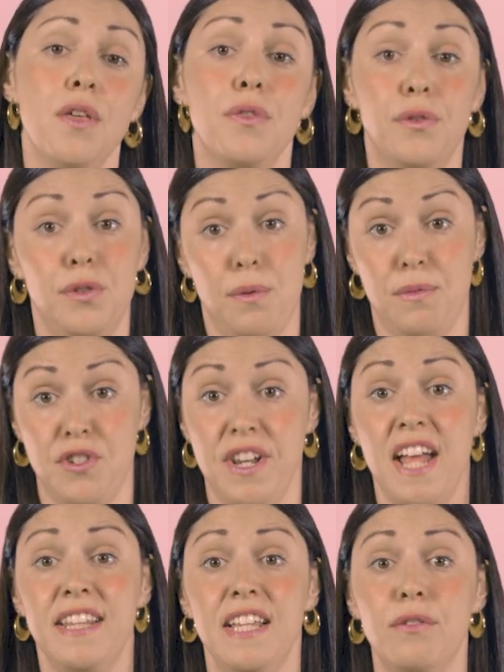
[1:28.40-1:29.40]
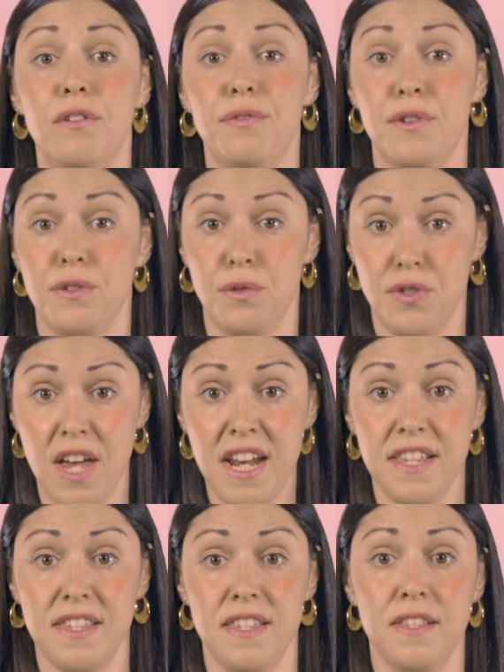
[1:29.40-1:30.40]
The term genetic refers to
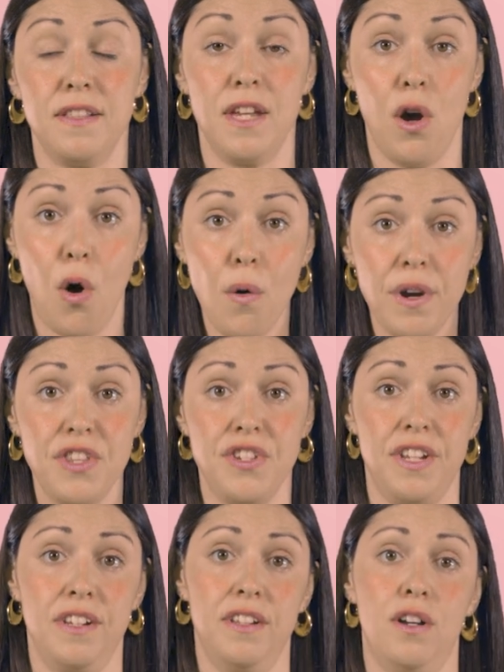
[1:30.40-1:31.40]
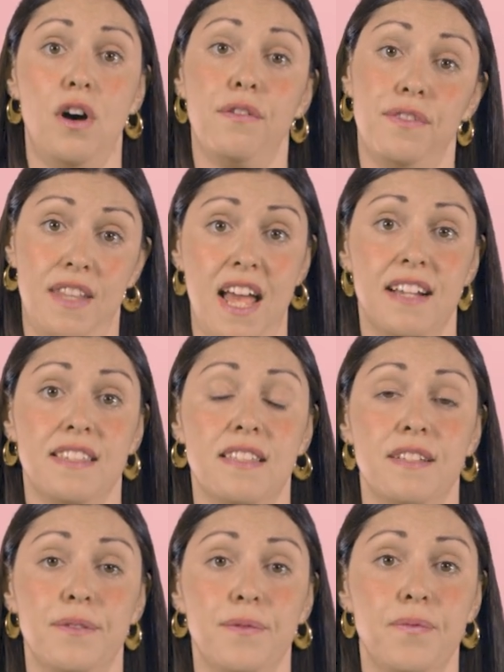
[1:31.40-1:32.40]
genesis, the origin of
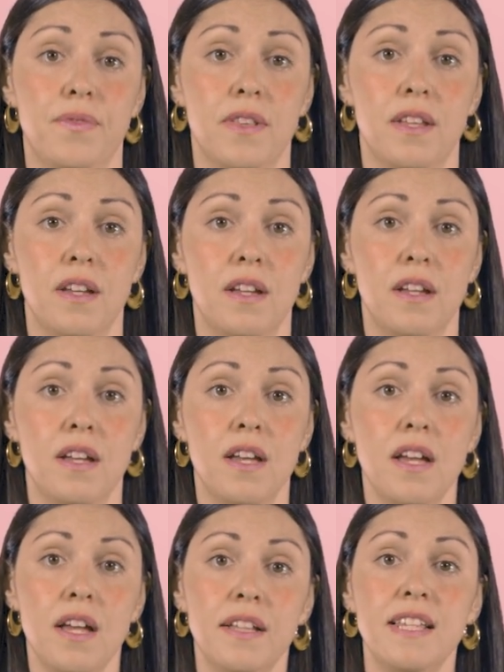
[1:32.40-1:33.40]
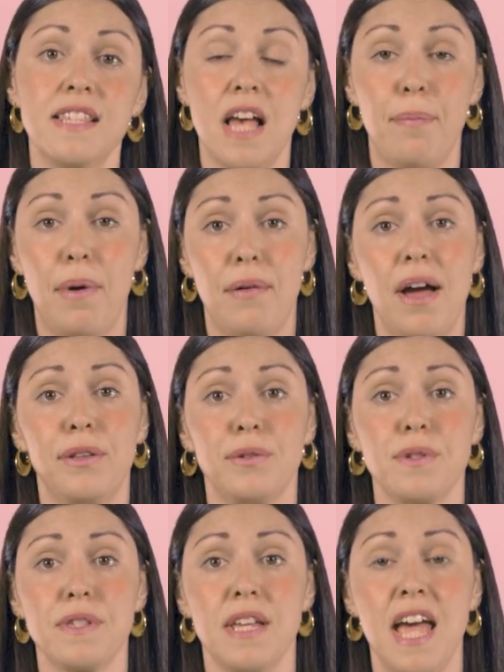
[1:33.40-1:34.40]
text. These
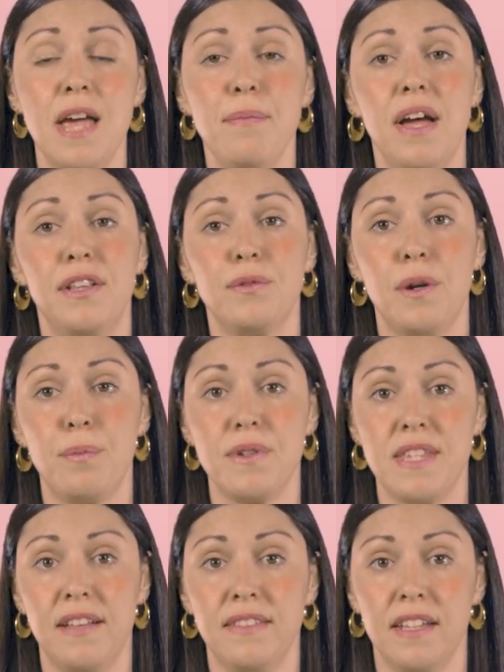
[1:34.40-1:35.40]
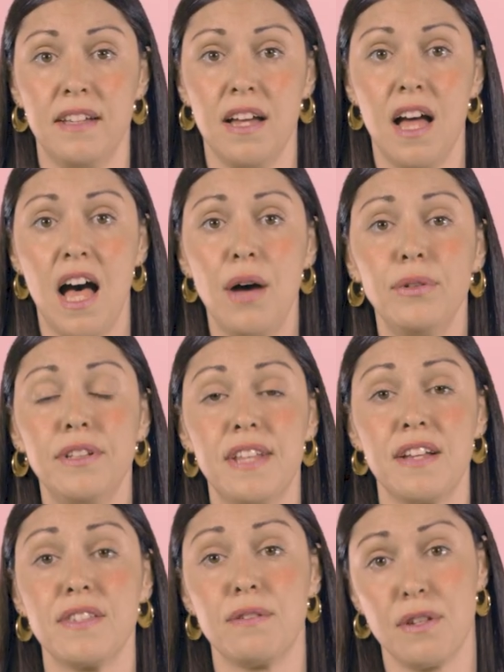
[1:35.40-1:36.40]
apparatus aim at representing how the
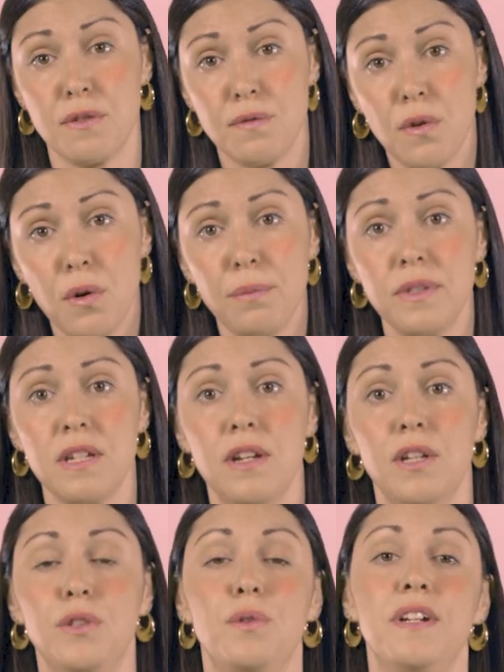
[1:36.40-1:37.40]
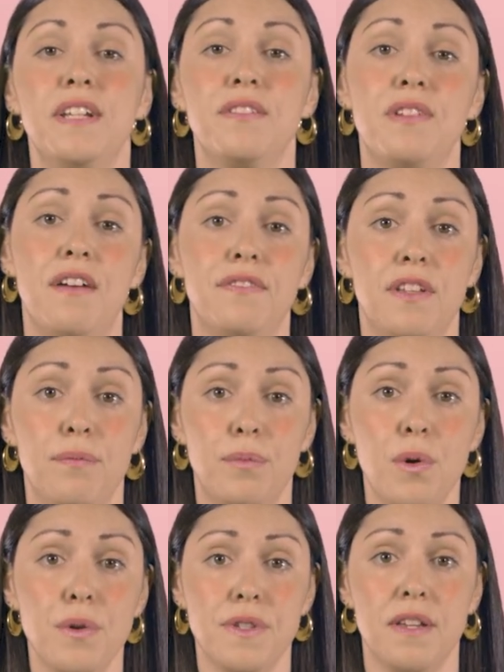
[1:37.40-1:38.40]
text transformed during the drafting
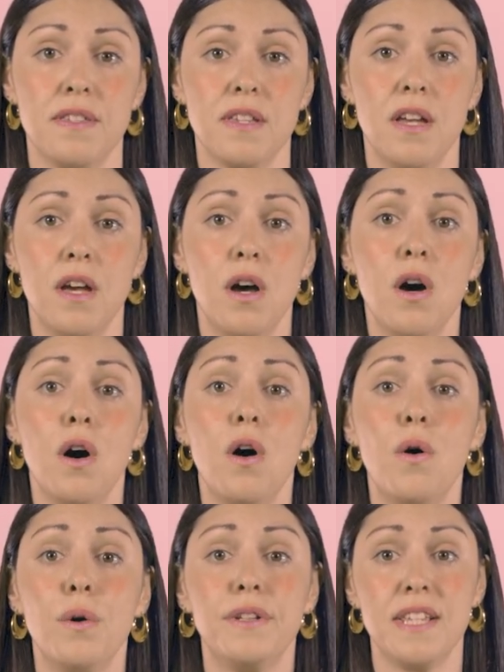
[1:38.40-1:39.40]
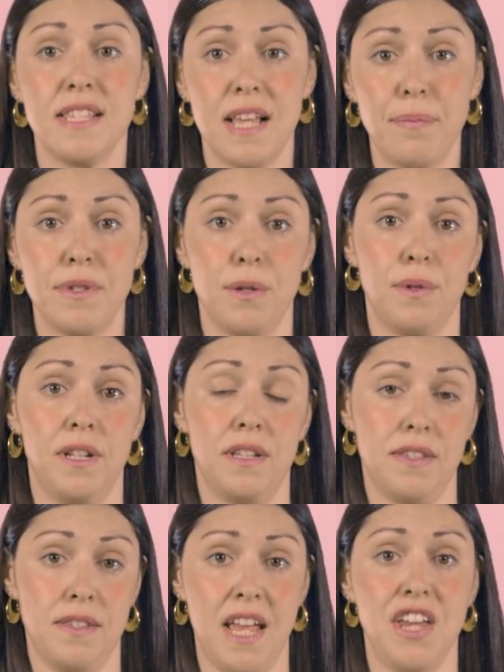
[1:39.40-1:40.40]
process or the subsequent
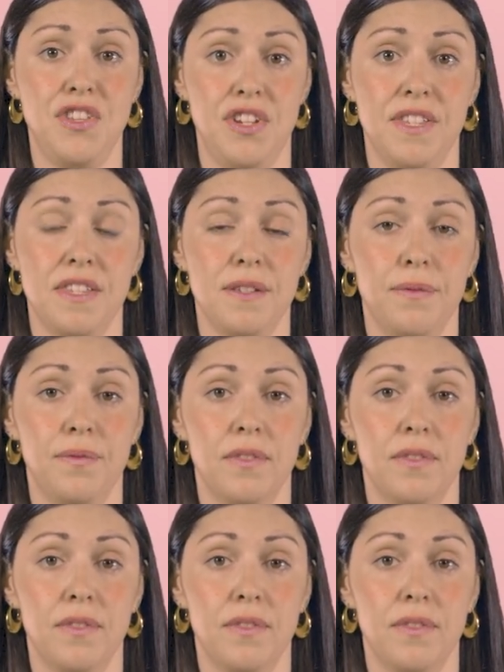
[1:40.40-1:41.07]
stages.